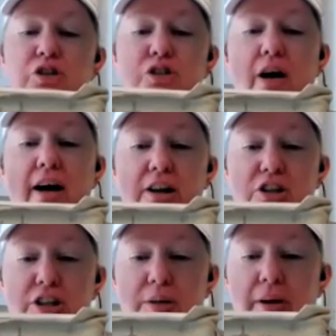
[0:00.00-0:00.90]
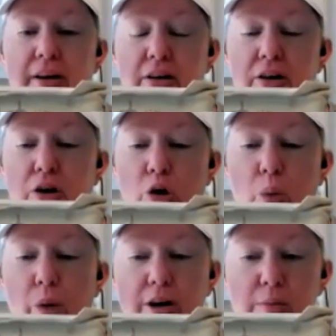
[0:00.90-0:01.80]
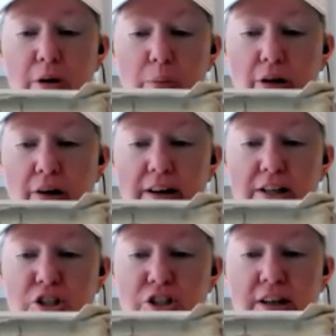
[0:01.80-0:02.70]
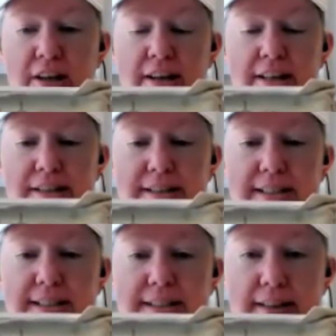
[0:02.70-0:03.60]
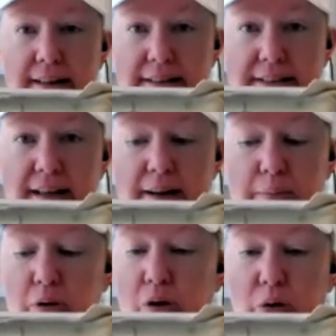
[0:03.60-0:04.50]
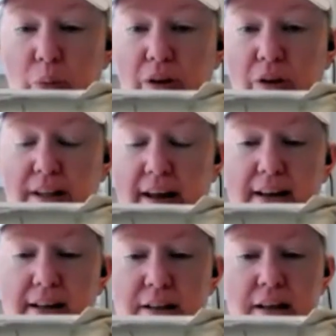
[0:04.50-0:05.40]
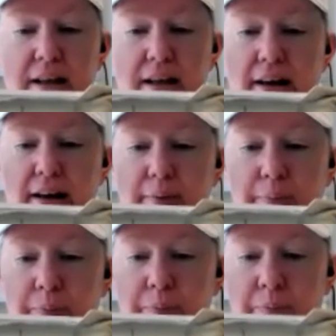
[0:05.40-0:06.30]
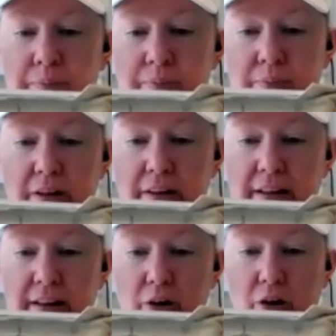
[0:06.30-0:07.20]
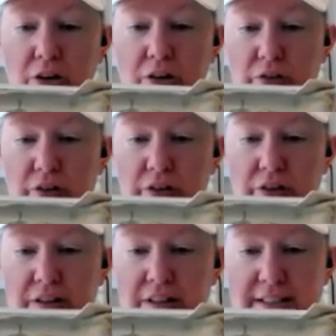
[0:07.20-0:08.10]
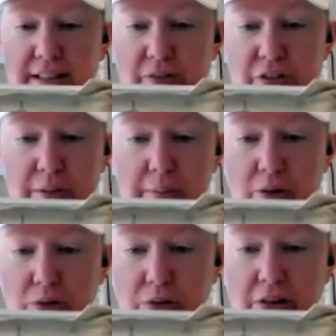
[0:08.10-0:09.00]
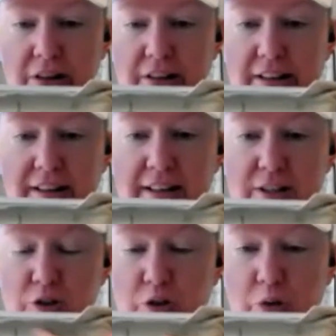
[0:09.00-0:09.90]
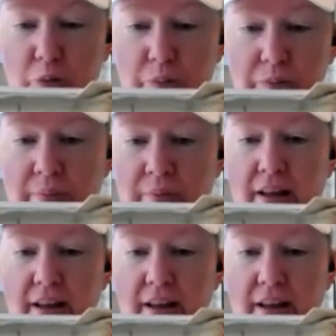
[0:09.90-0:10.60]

So I actually made quite a bit of progress since the last time we looked at it. Um, I think all of this stuff in the middle is new.